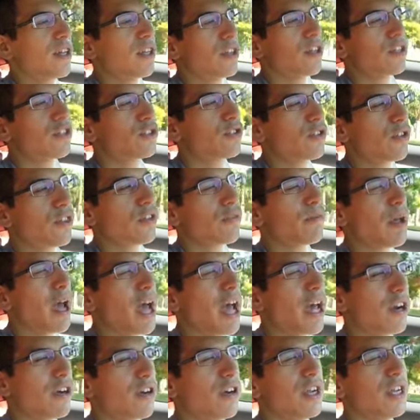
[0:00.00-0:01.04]
the truth of the
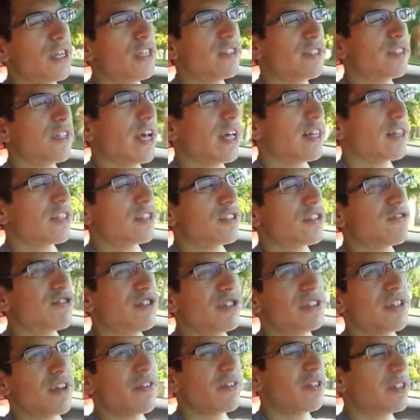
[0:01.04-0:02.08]
matter is that this
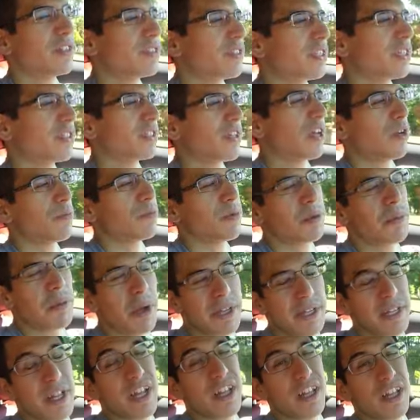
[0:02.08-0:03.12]
370Z is going to be my
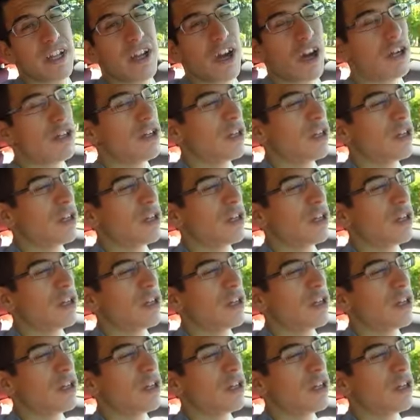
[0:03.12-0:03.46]
daily